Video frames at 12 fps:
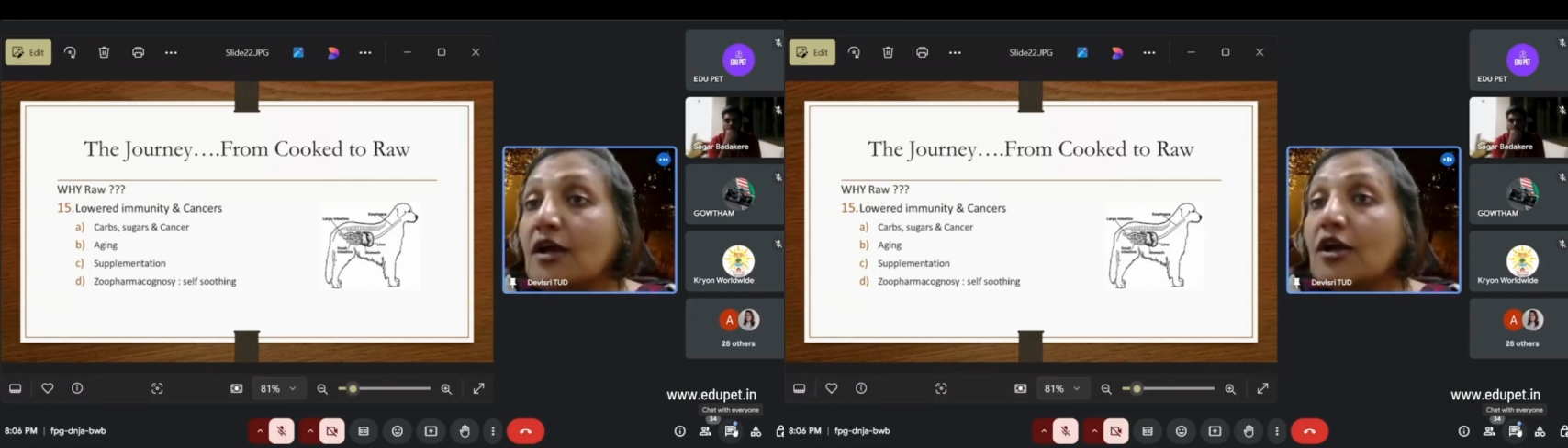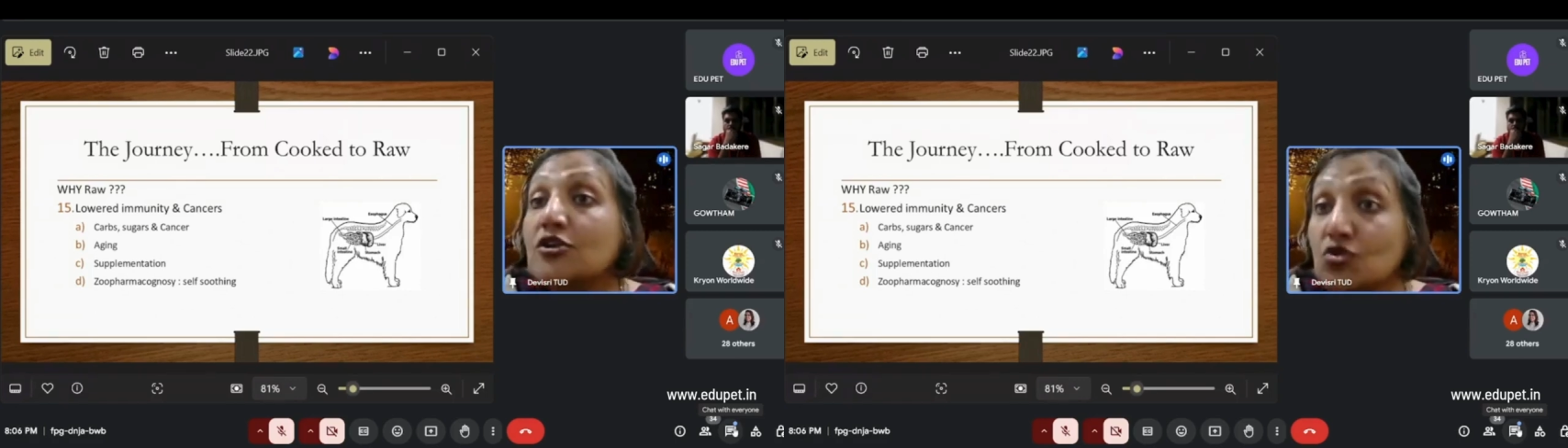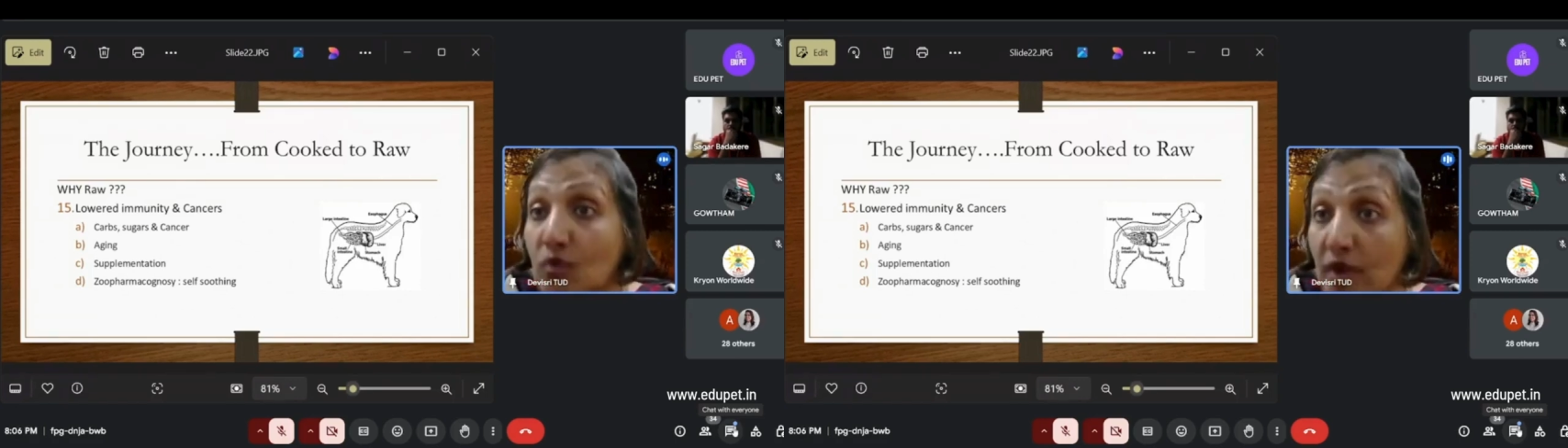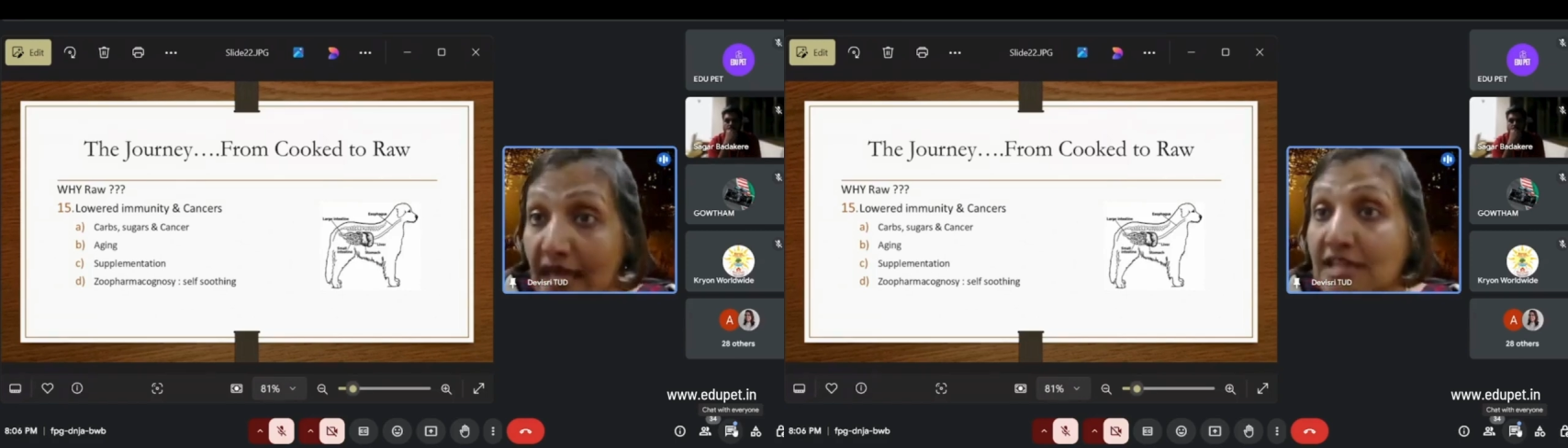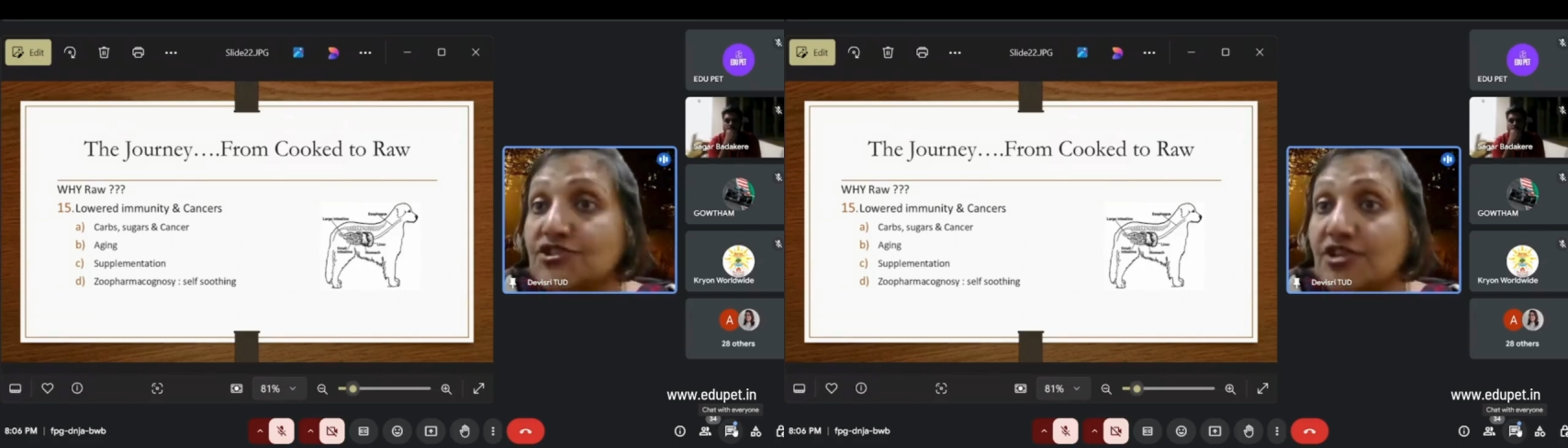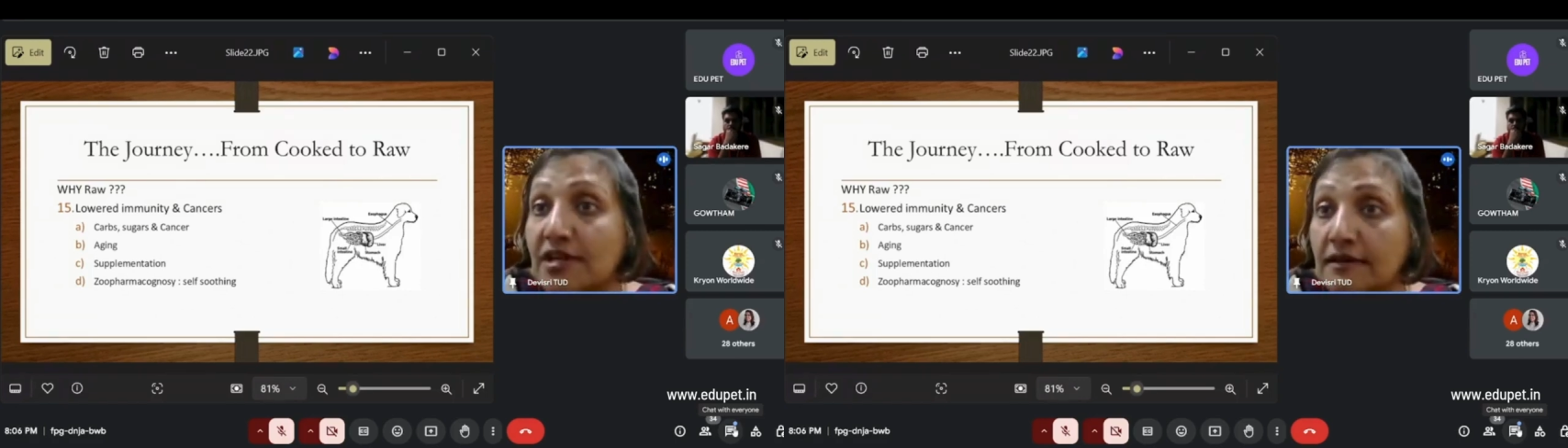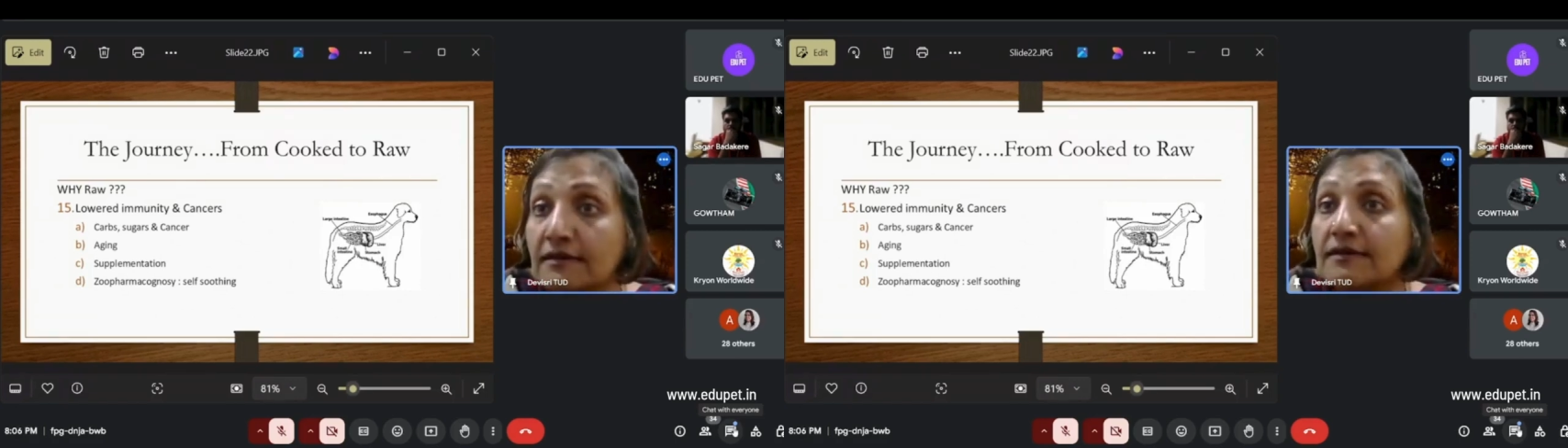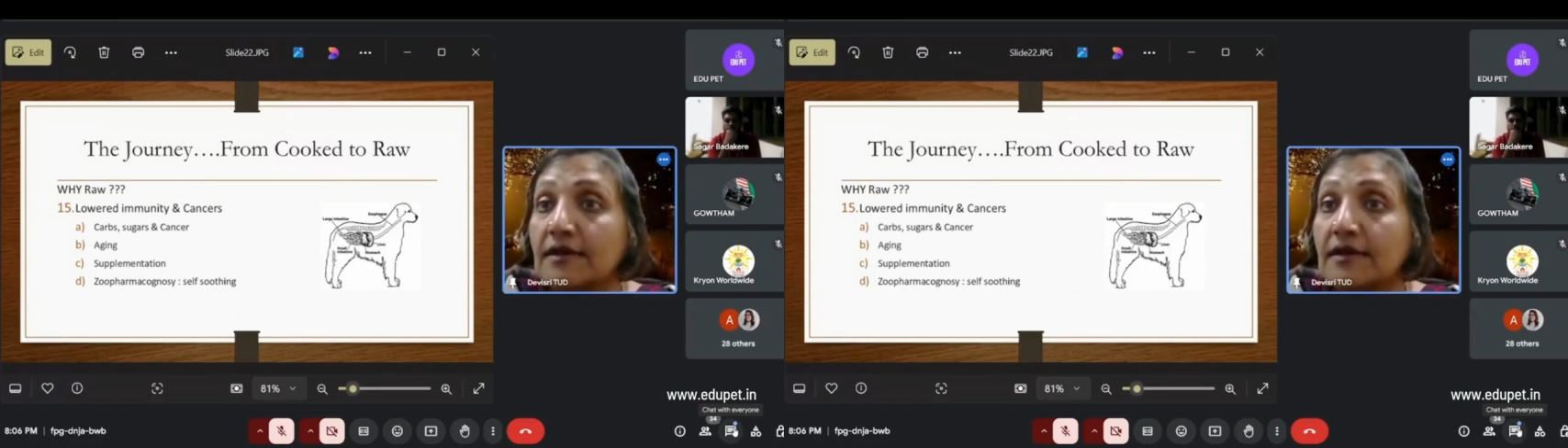So aging